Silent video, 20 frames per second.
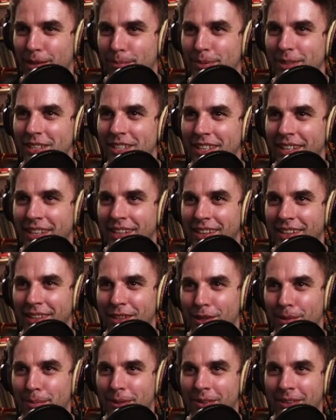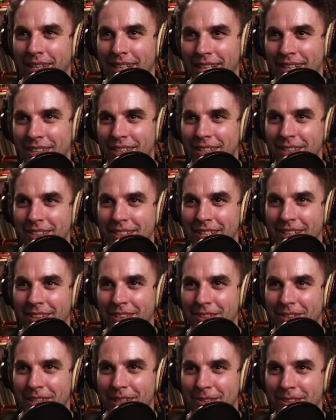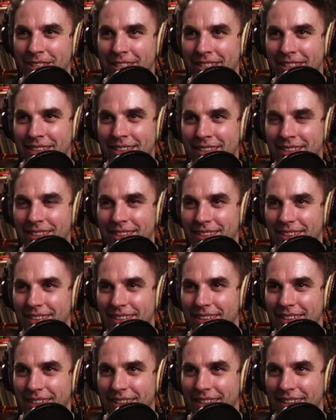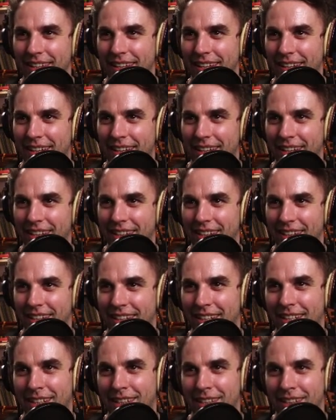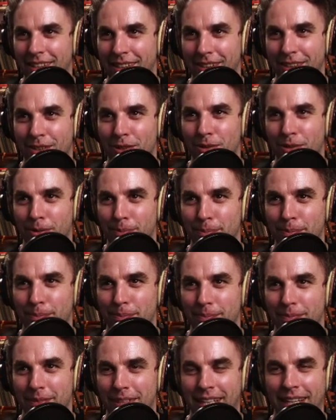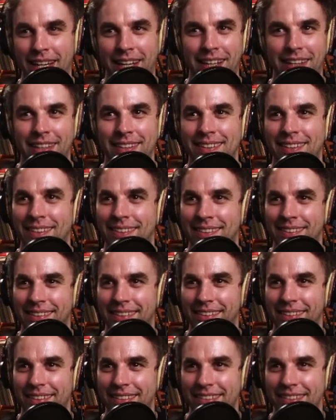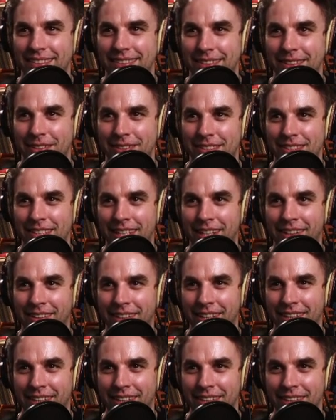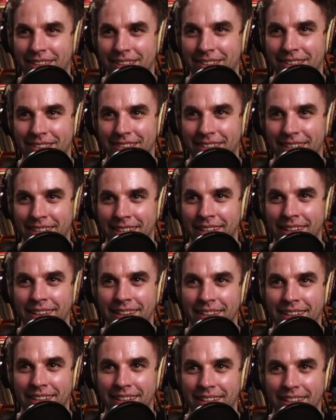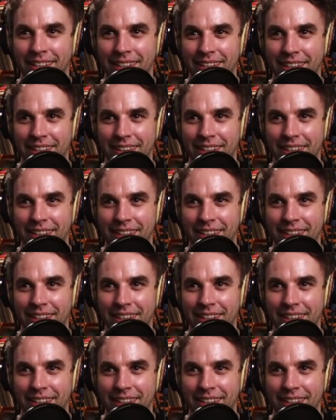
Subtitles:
You're pushing your opponent into your territory, which is a little. Yeah, this is tilt style here. You're tilting, I